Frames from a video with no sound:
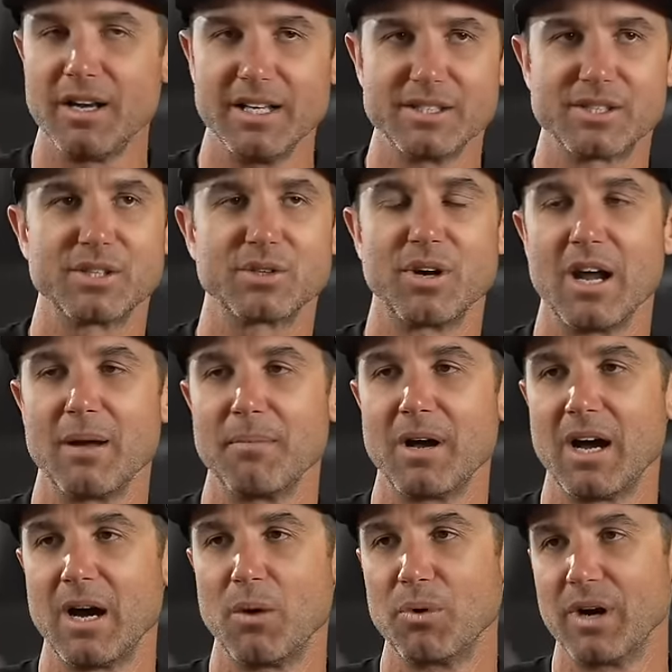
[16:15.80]
Instagram.
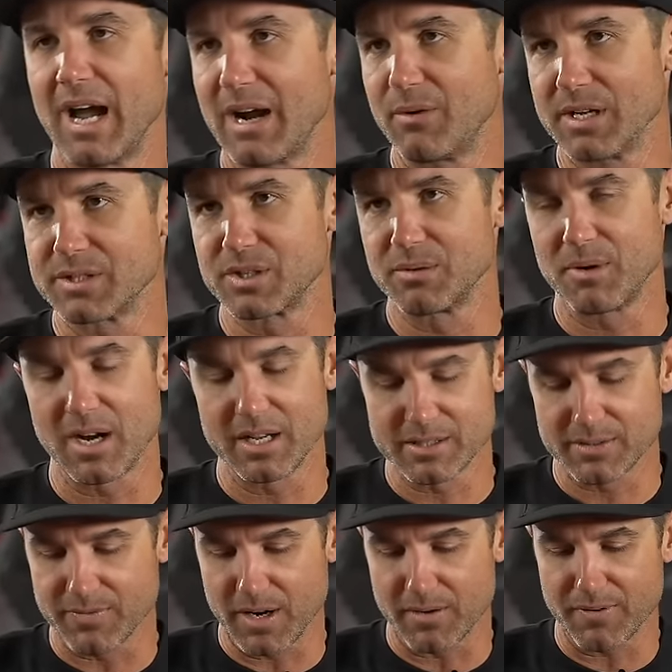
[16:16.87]
Uh, we're at Restomods,
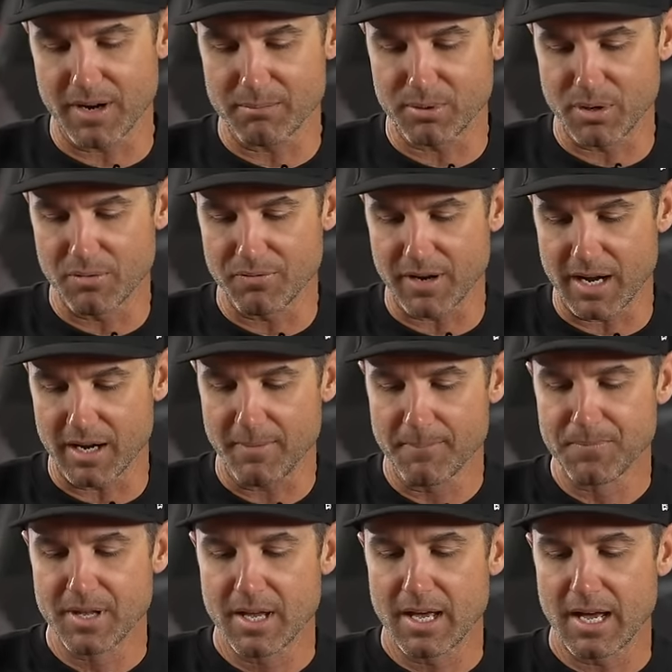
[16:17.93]
a verified profile,
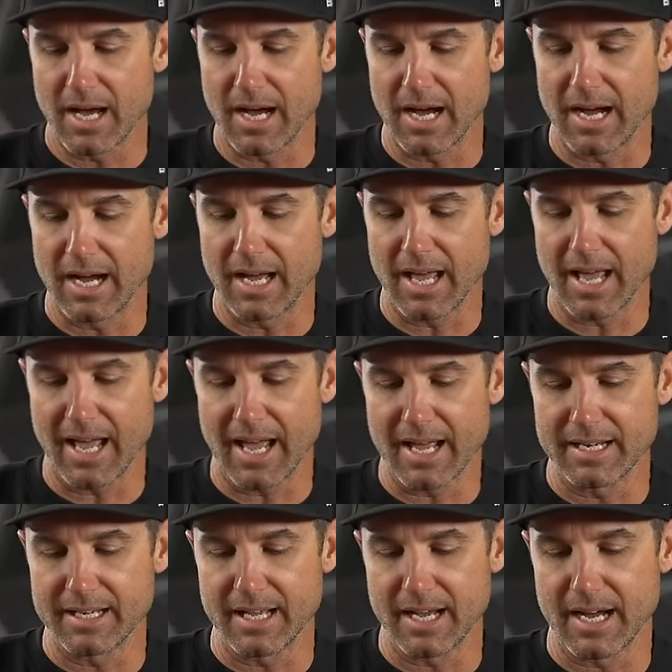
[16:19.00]
uh,
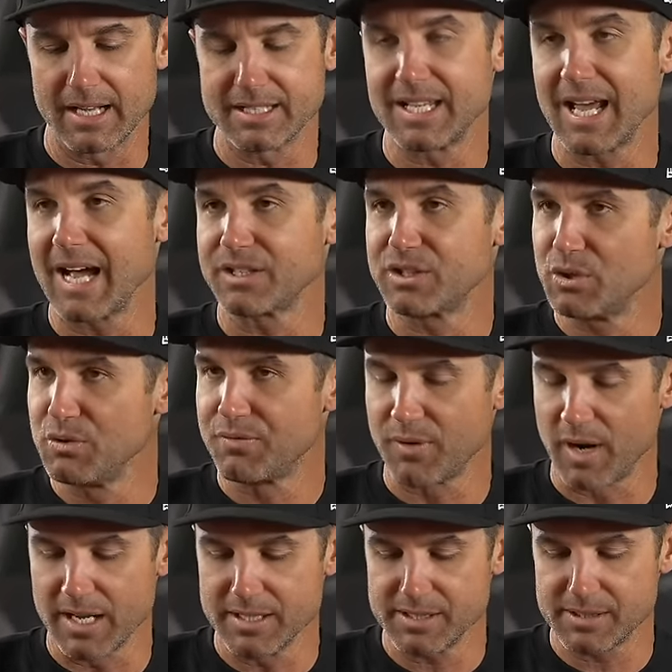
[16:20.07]
and uh, tag two
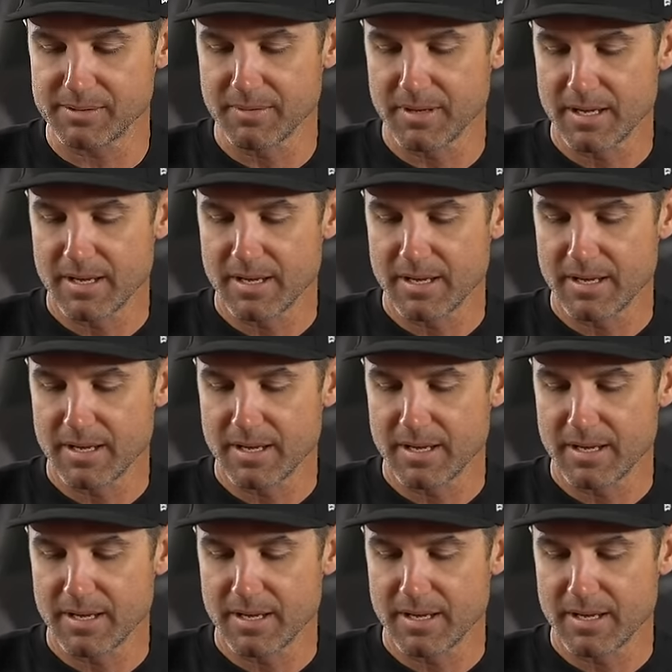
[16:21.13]
friends.